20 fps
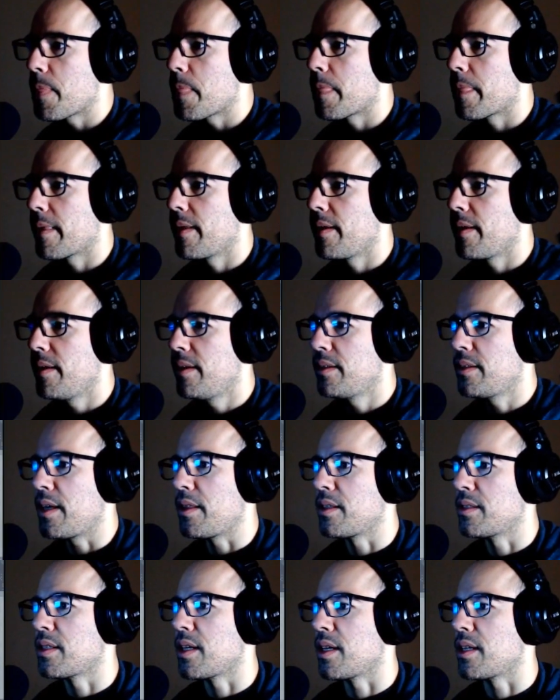Nathan
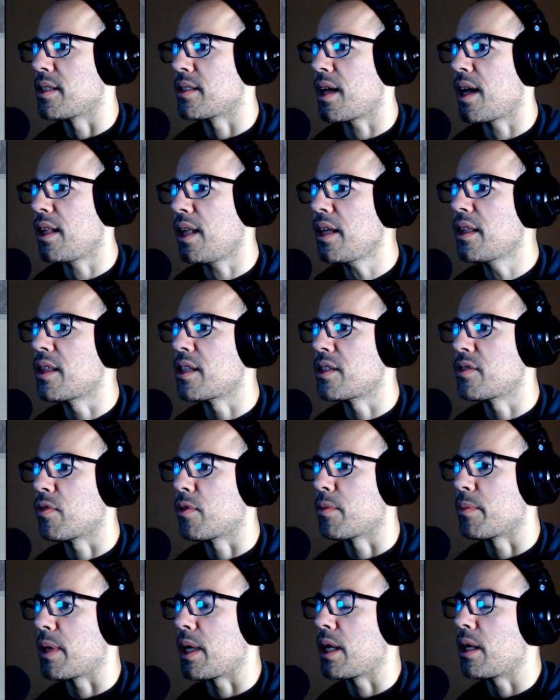says, I like this
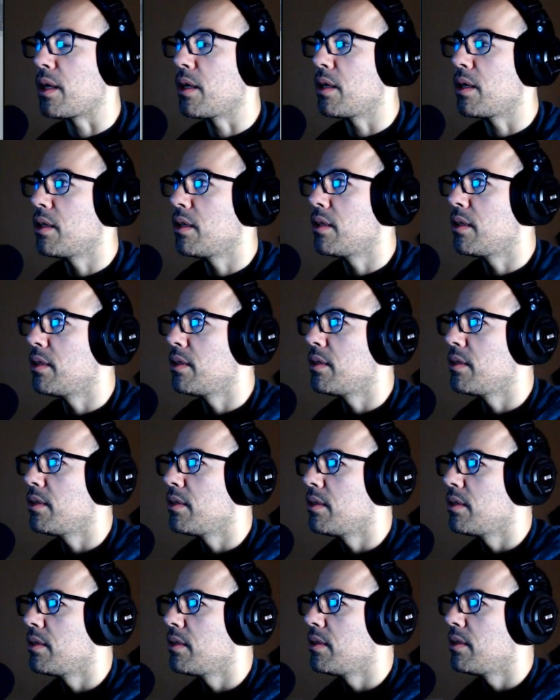format.
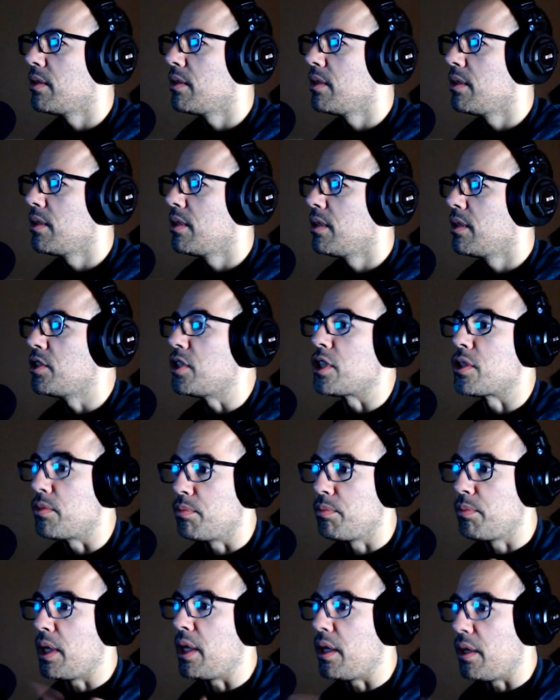Just
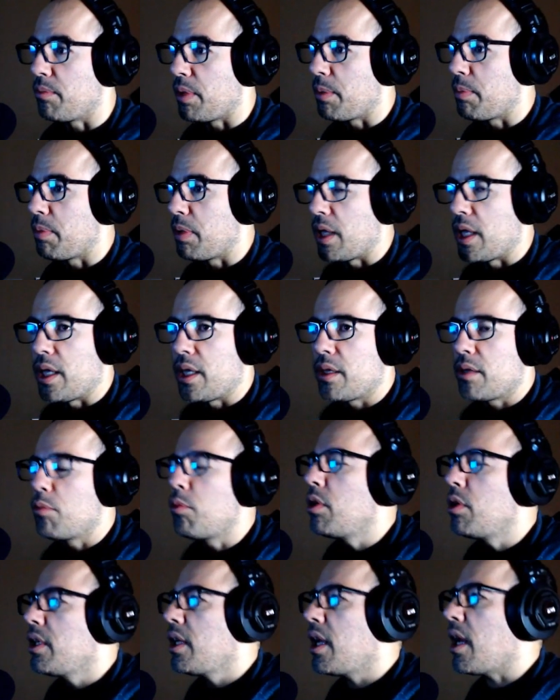me playing. Well,
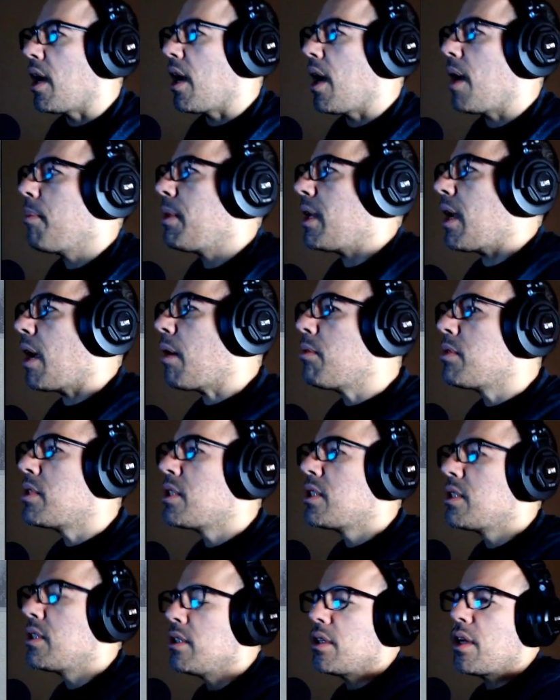yeah, I mean,
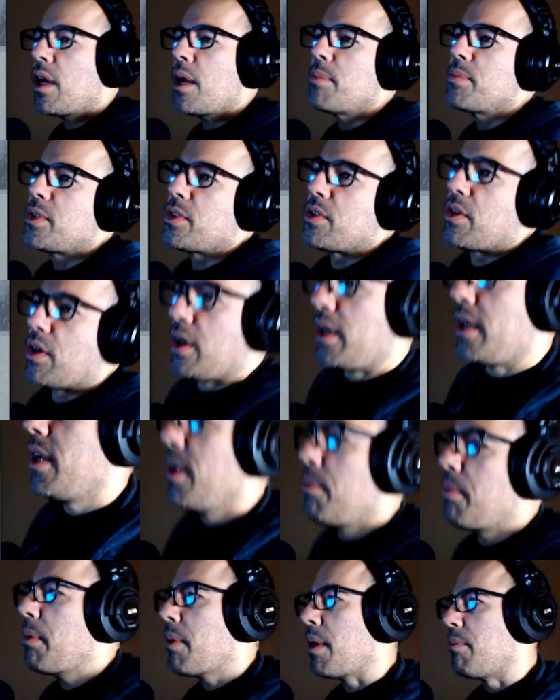I'm sorry. Maybe
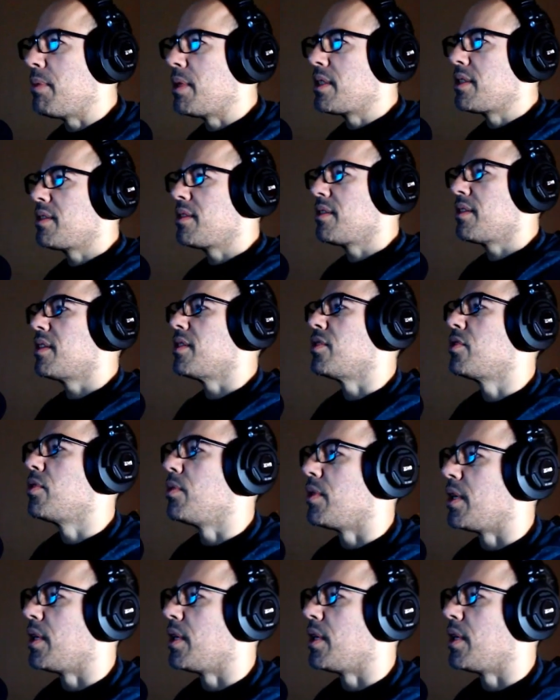I misconstrued it.